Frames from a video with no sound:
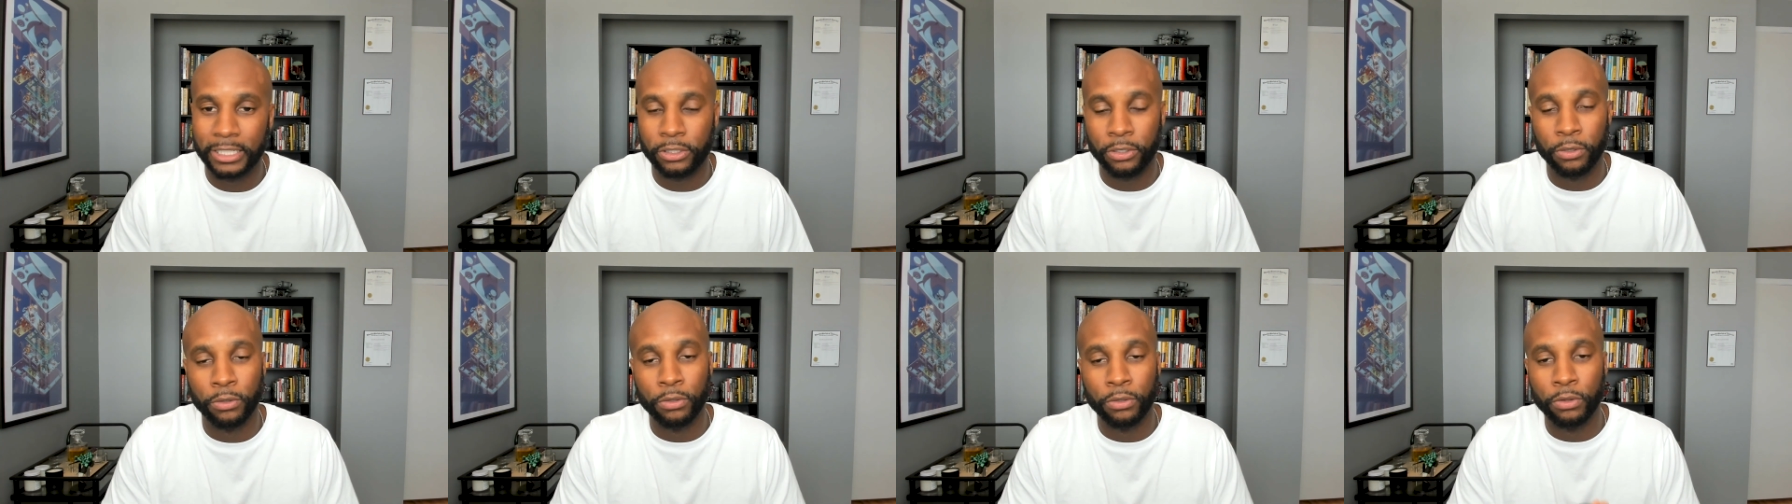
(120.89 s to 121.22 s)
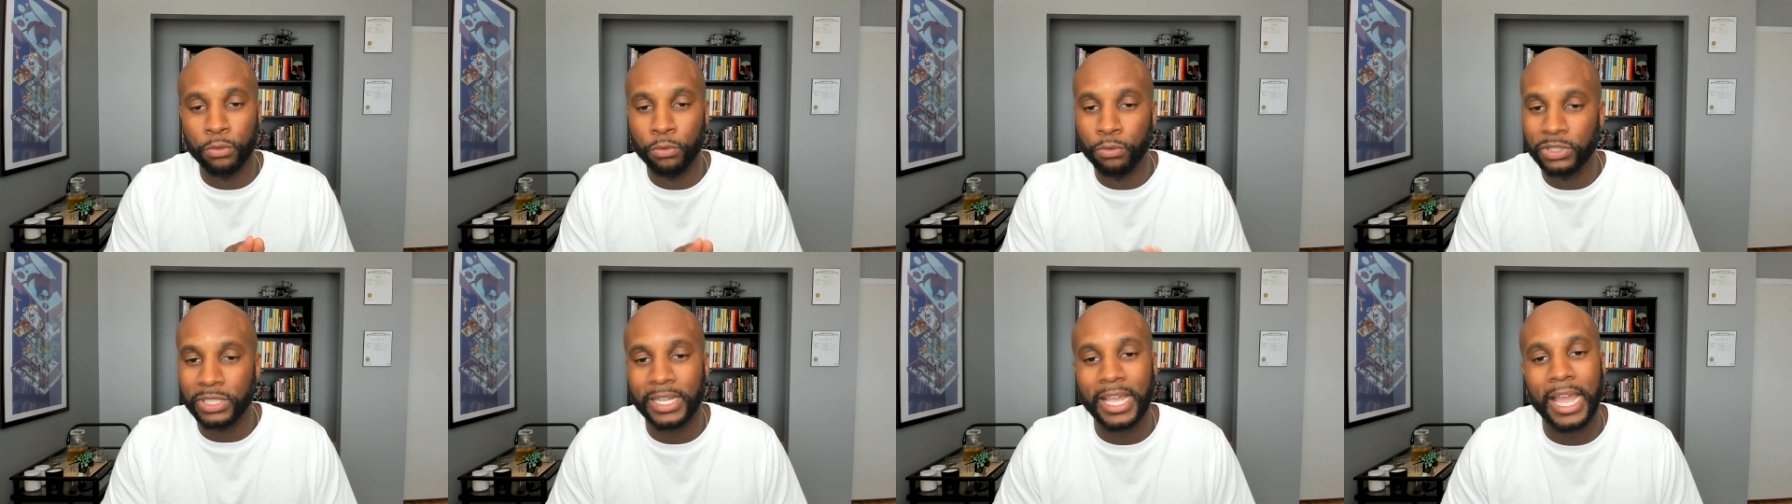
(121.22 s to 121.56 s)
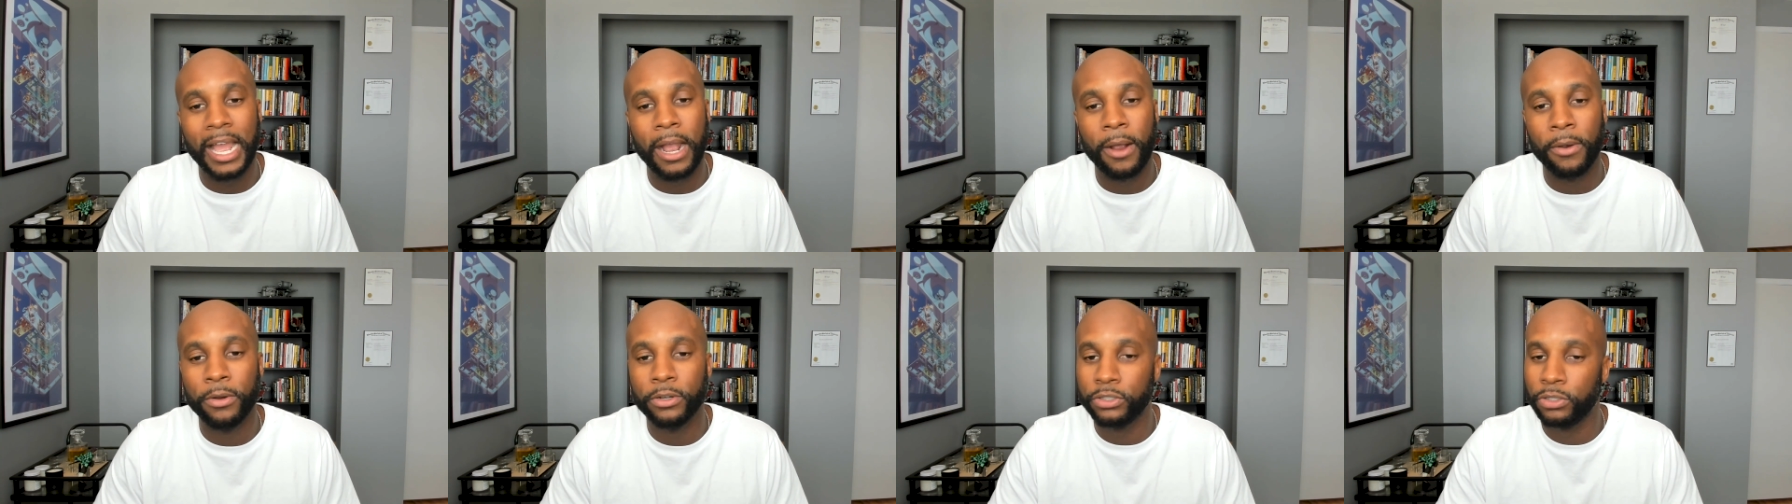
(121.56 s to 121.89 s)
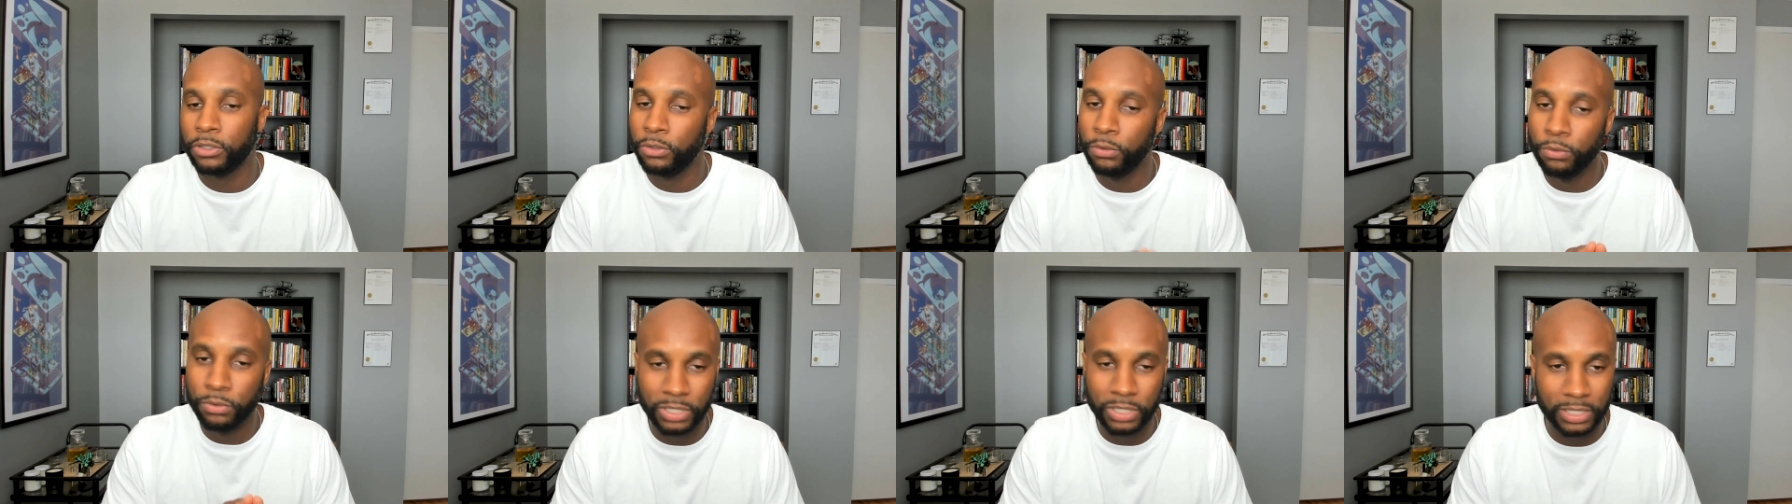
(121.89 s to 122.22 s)
You're losing hours, you're
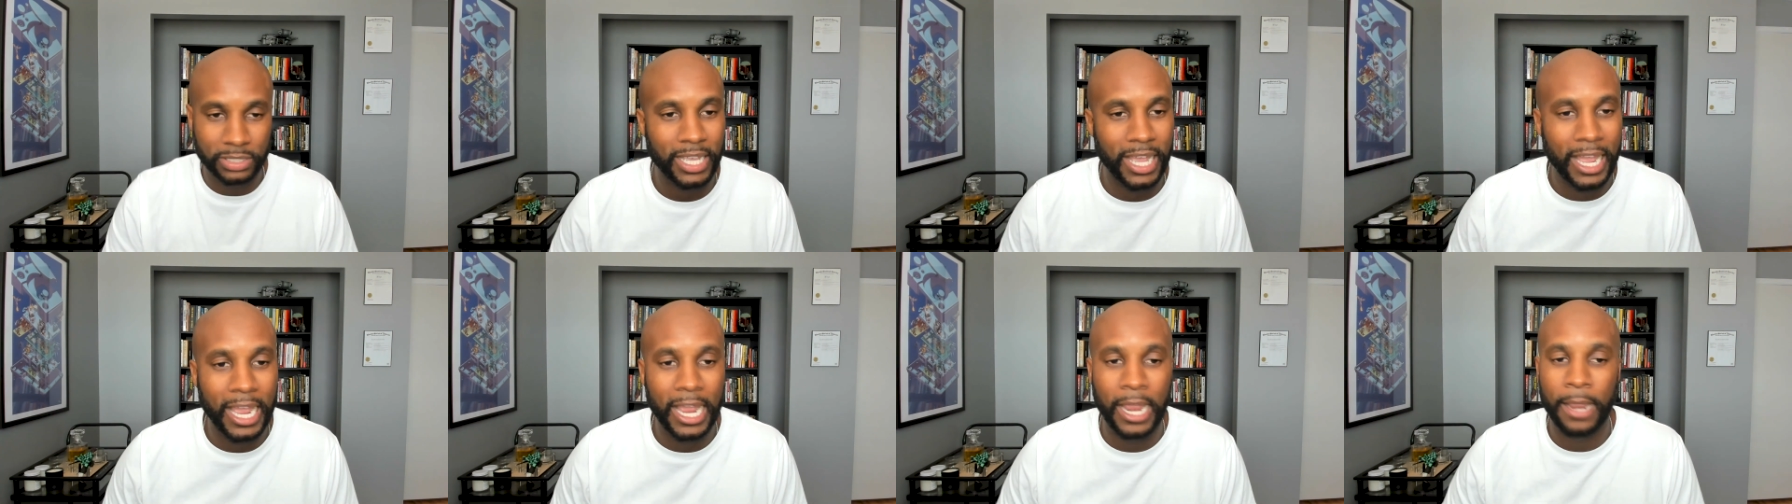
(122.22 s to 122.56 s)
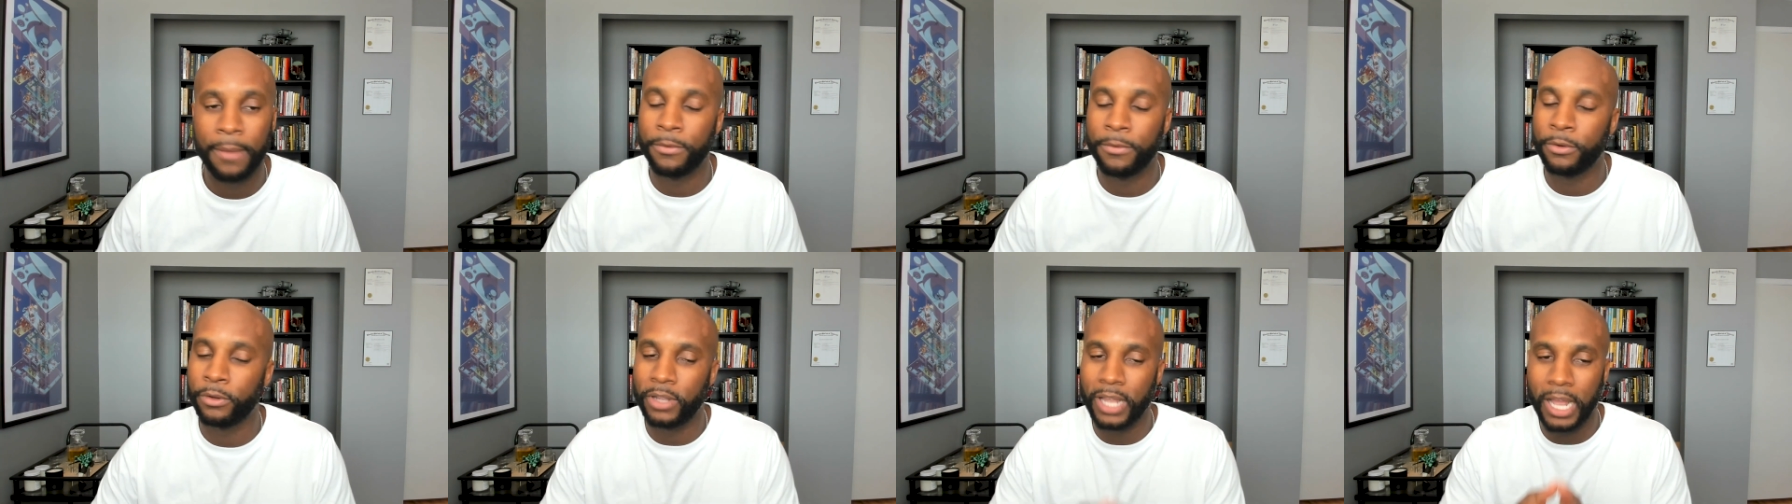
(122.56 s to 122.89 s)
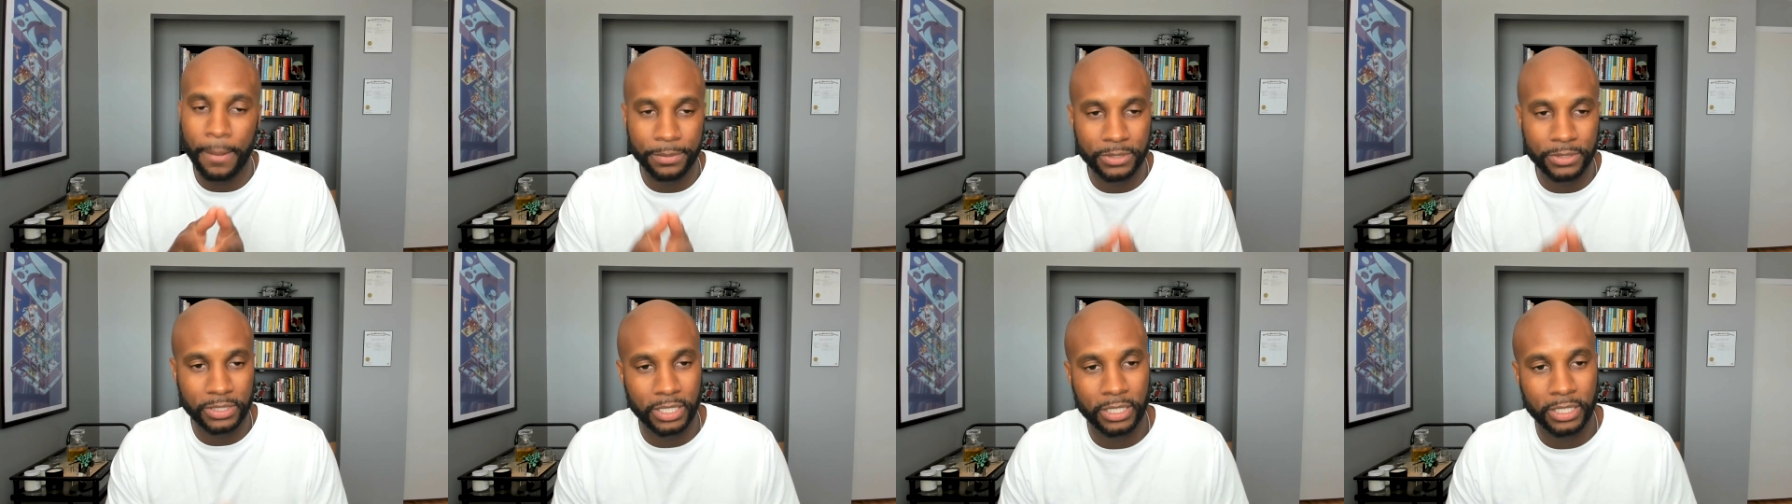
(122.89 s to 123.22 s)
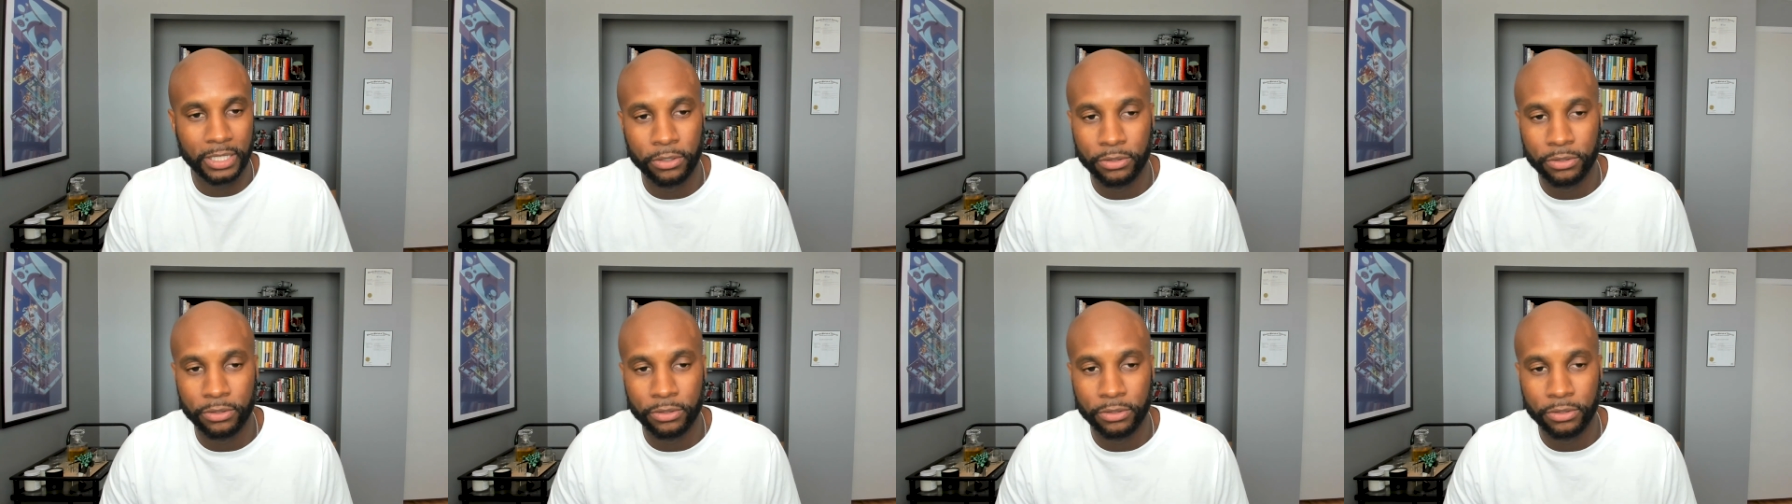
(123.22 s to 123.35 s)
losing time, you're compensating your